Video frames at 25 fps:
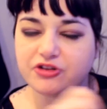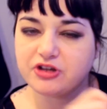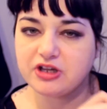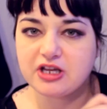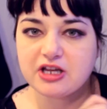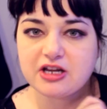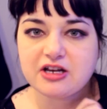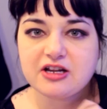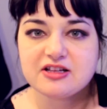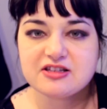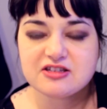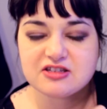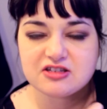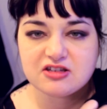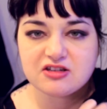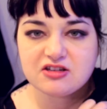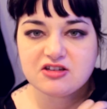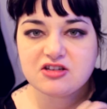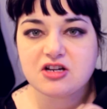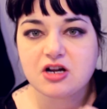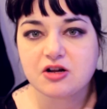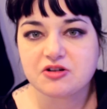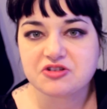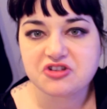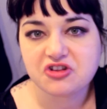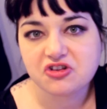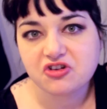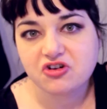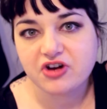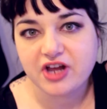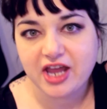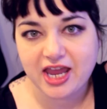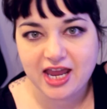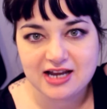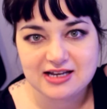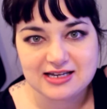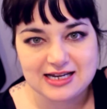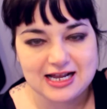and it's, you know, it's a little
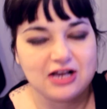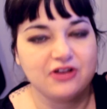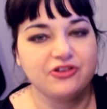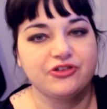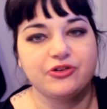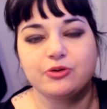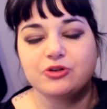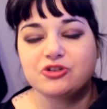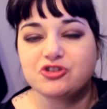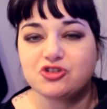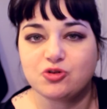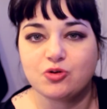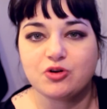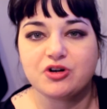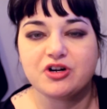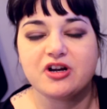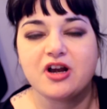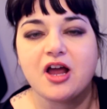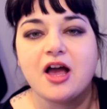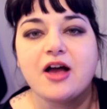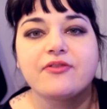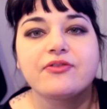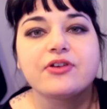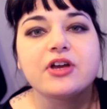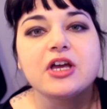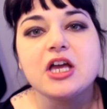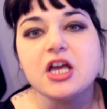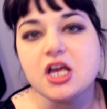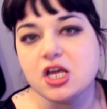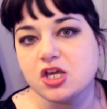hand towel, so it's short enough.